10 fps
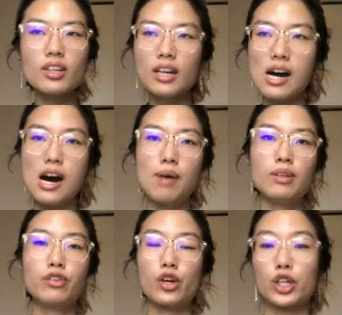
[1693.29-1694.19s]

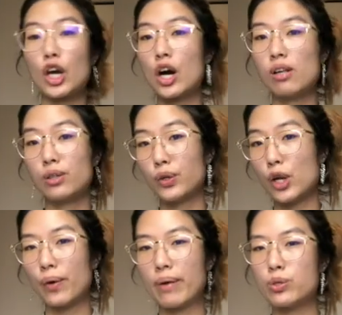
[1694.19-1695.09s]
If you're a girl, you will
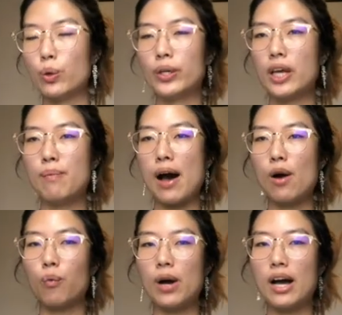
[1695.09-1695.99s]
know what I'm talking
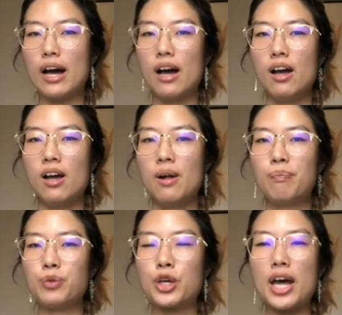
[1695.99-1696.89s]
about, where
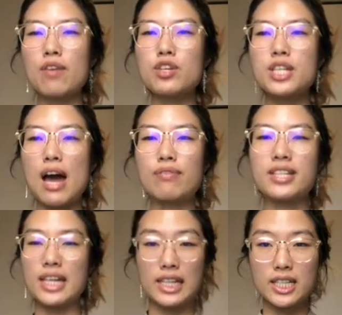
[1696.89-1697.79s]
you kind of just have
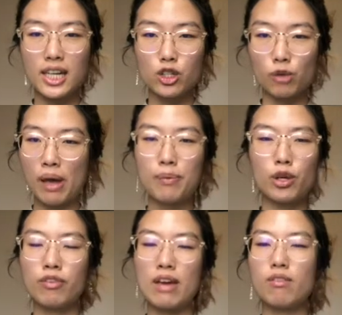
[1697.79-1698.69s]
this instinct, or maybe
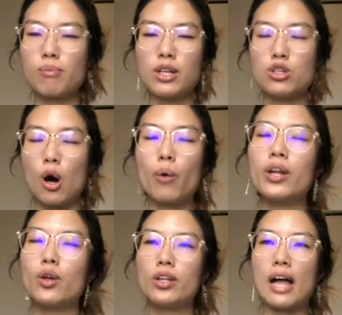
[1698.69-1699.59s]
you've even been told
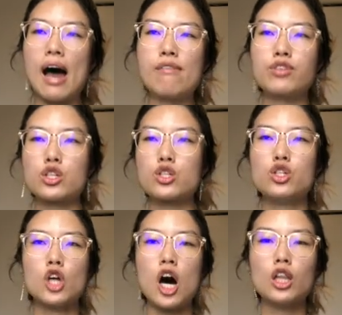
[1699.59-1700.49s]
in your life, just to
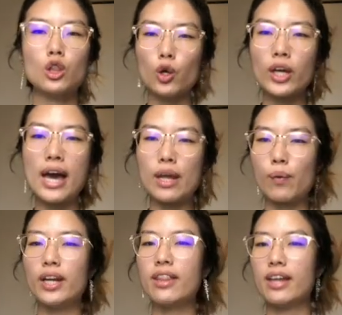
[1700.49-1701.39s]
not look
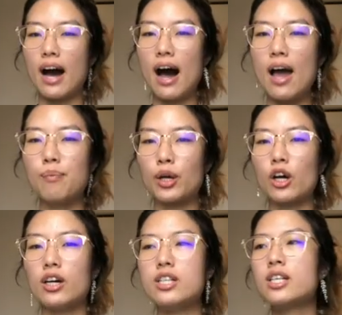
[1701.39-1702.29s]
anyone in the eye,
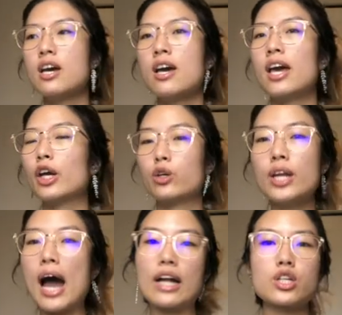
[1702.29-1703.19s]
because it could
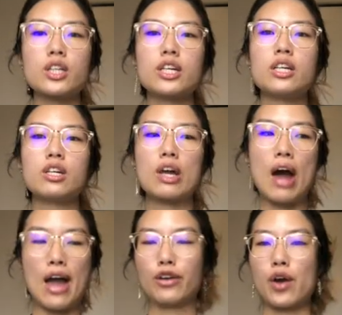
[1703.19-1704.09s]
actually
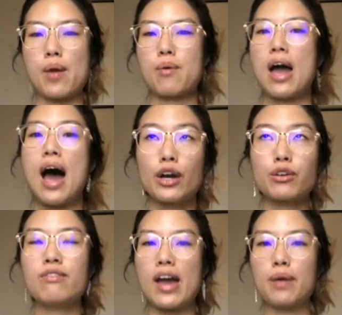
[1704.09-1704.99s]

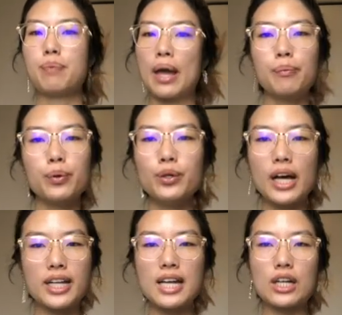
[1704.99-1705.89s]
aggravate people, and
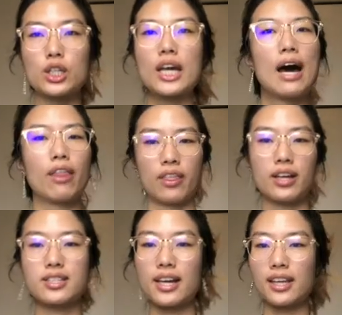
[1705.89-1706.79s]
it's actually how
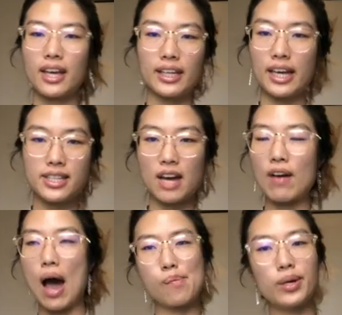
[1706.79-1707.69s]
things like king hits have
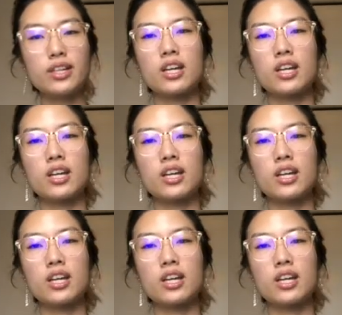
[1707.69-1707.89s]
happened.